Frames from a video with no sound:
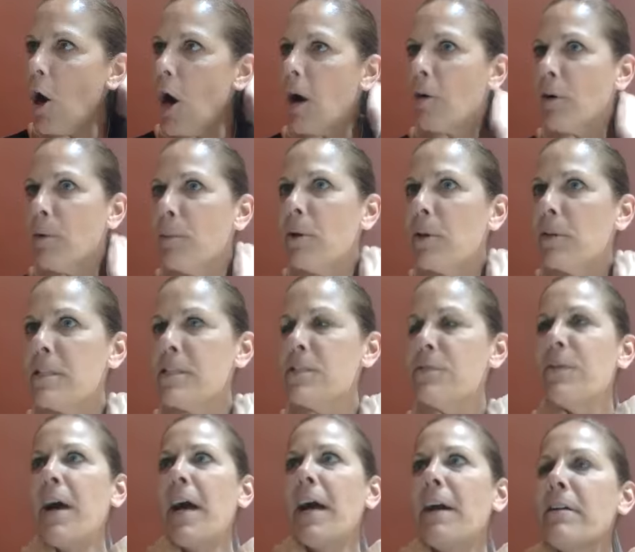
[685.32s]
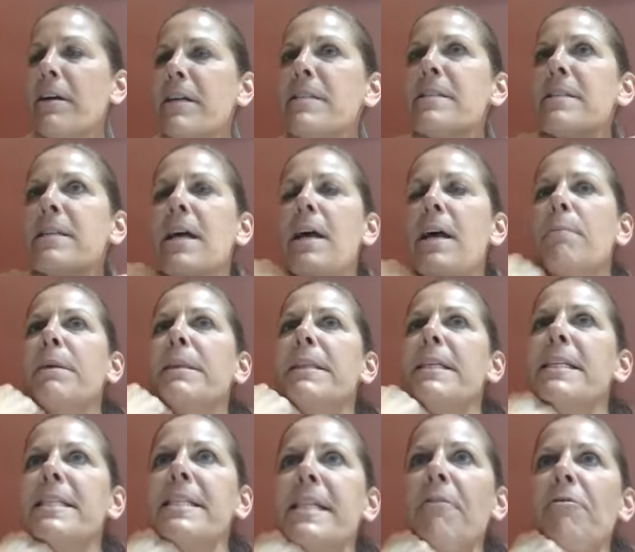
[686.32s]
horrible, this virus, but
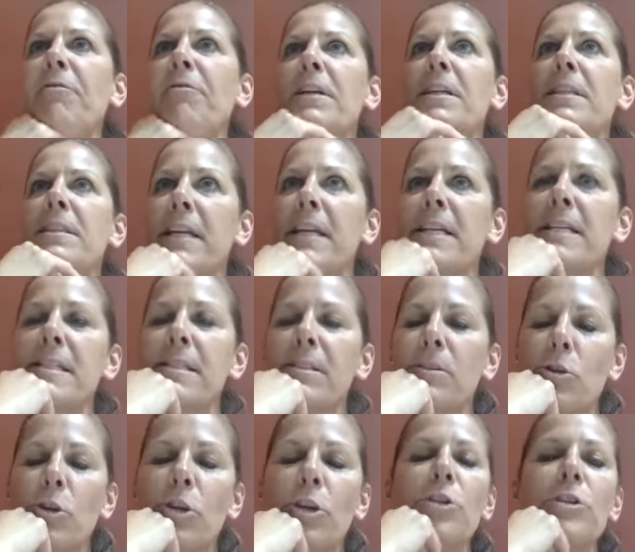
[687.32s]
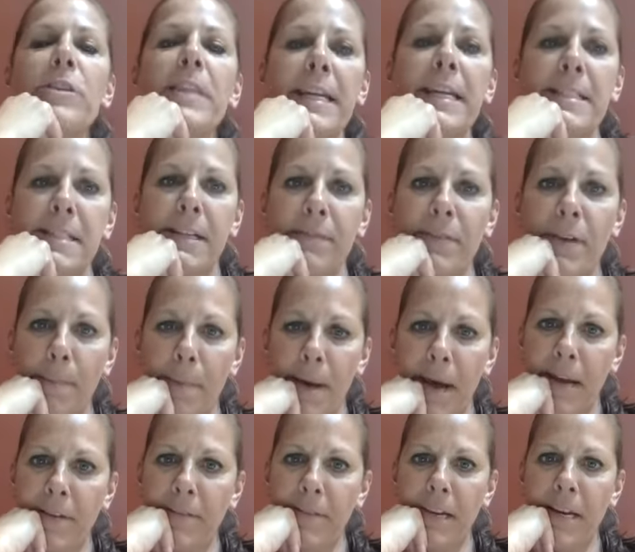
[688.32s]
there's definitely mm. things, good things that have come
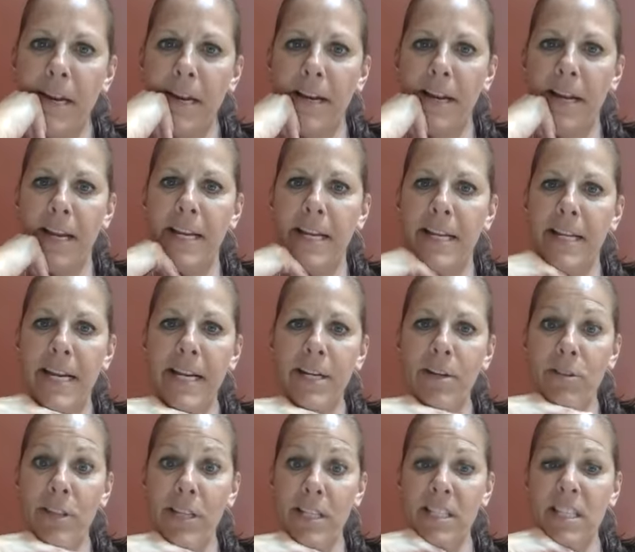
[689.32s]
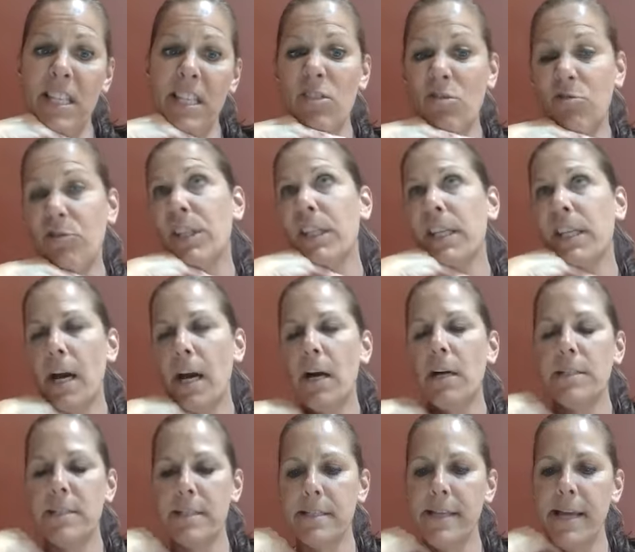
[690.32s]
out of it. I, and I know that that's really
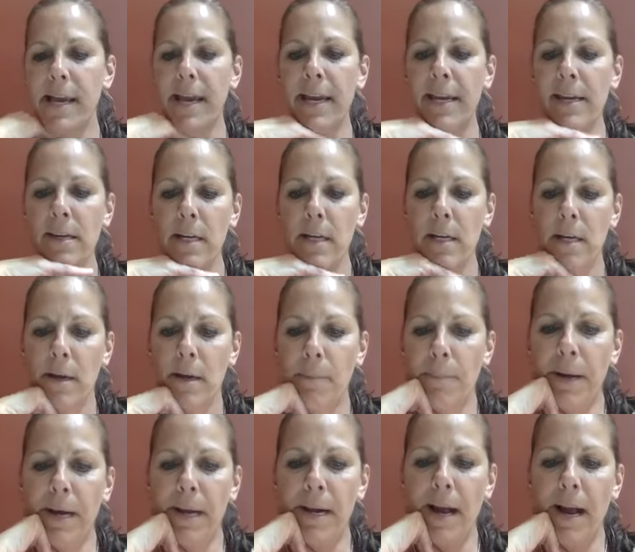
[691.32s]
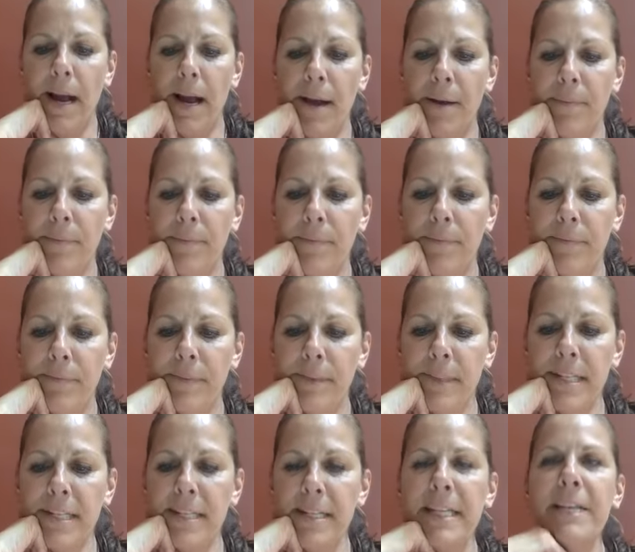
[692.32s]
hard to say, but right. um,
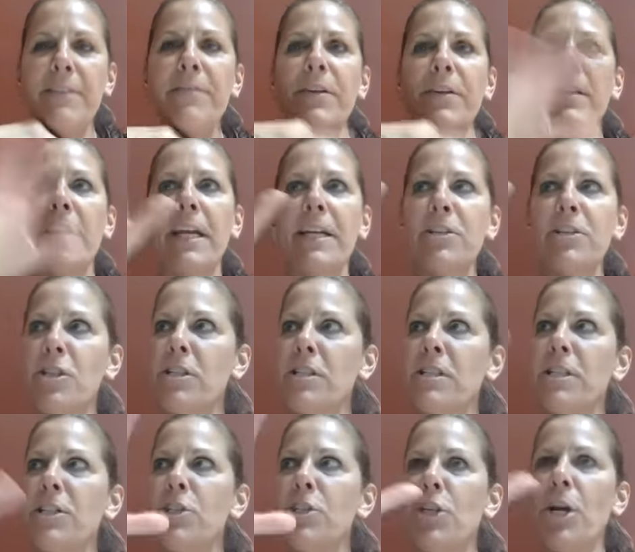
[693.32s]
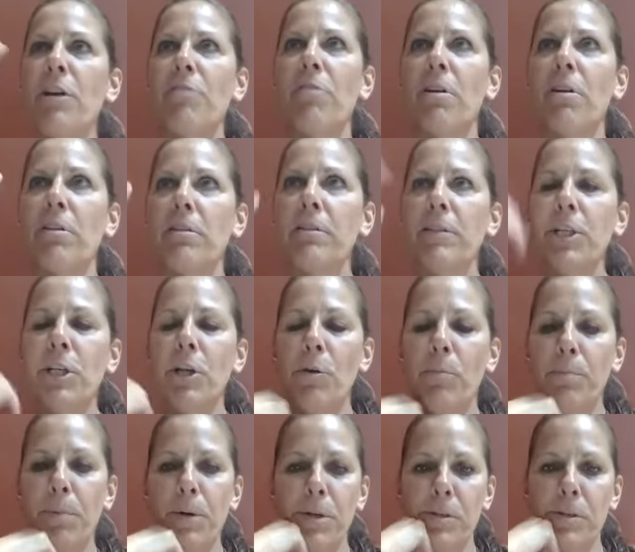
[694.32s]
even like just in general, you know,
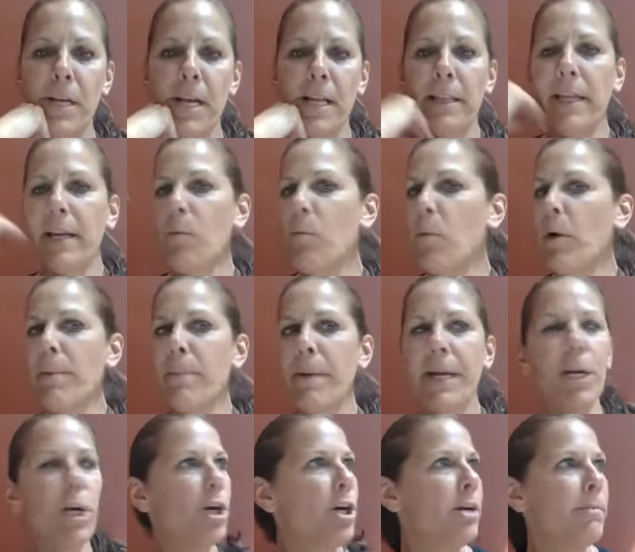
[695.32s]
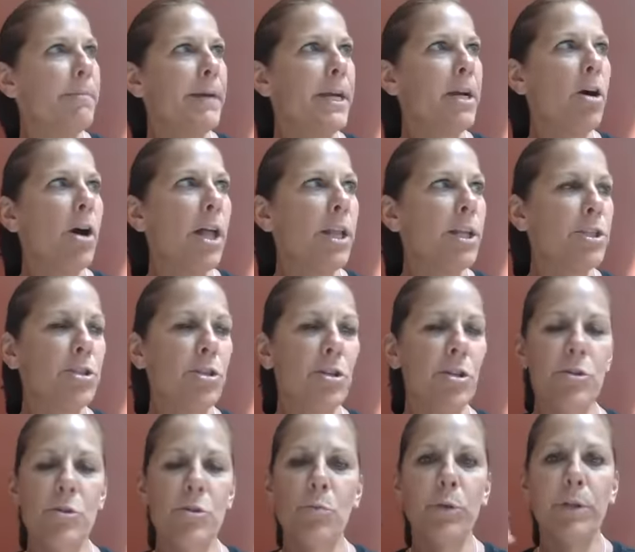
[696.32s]
pers- like one of my girl, my college
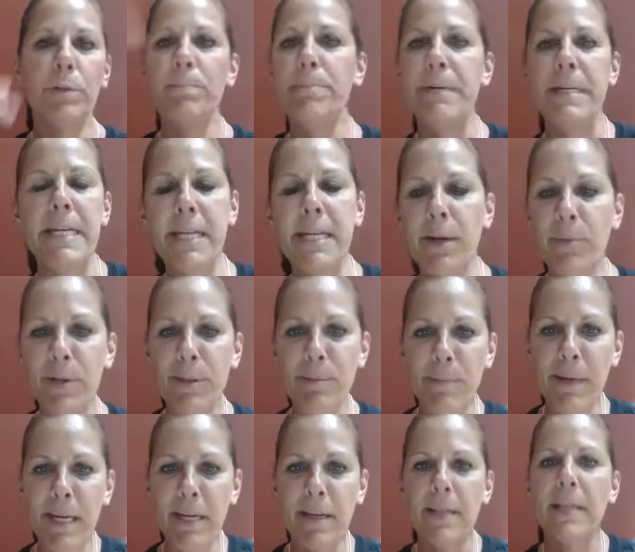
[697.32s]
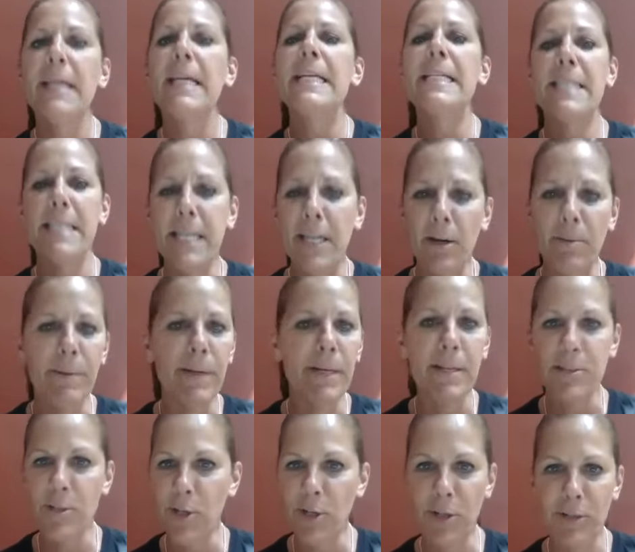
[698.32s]
girls who wouldn't be here with me is here
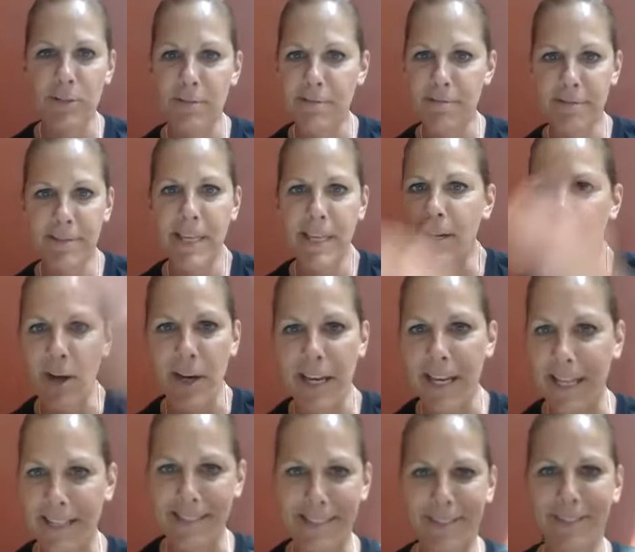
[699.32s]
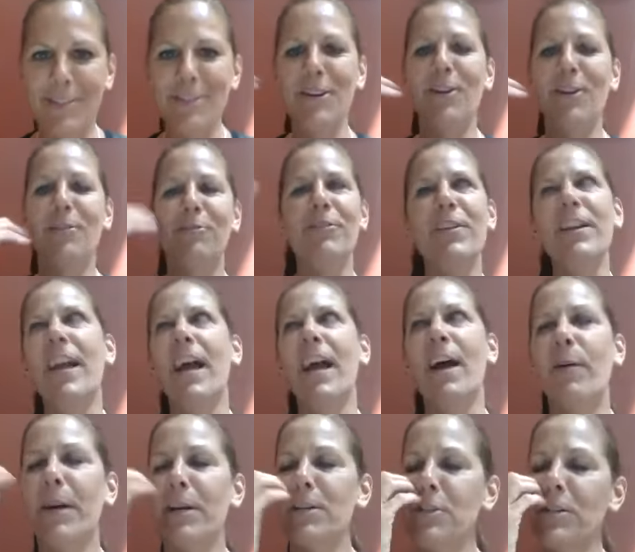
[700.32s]
because her thing got canceled, you know, for right. now.
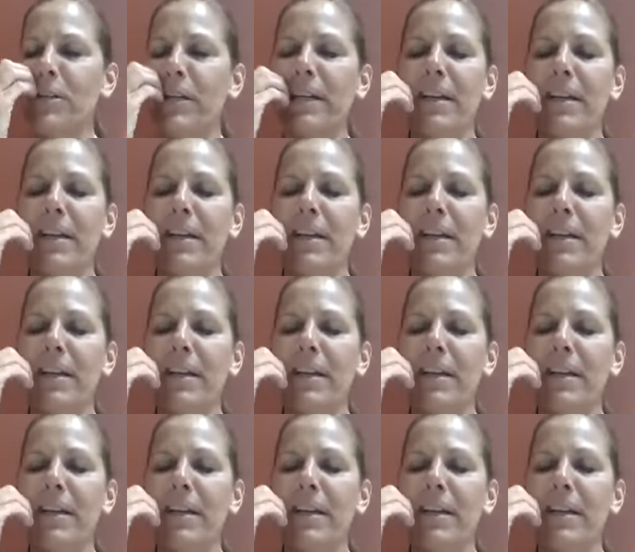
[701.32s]
Actually.